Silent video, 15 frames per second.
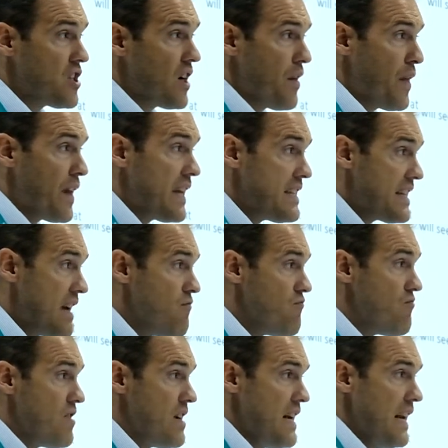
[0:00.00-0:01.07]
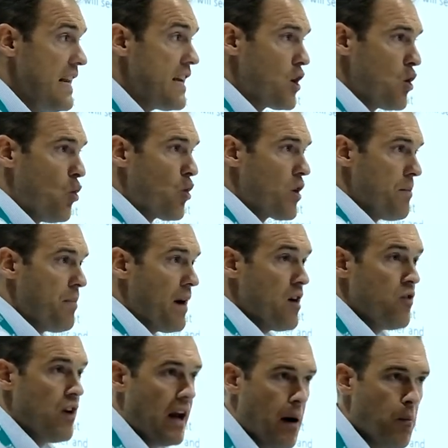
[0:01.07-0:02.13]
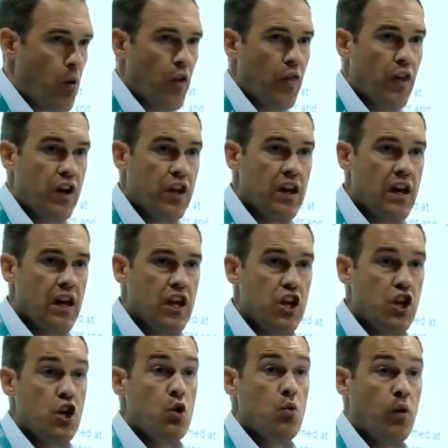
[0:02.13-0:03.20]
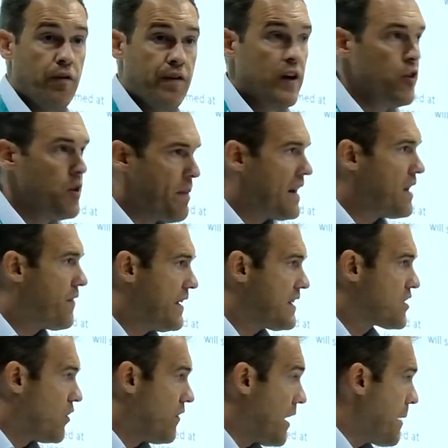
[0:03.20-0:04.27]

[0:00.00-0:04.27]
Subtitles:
I think, is a really core component, and one that you will feel the benefits of, I'm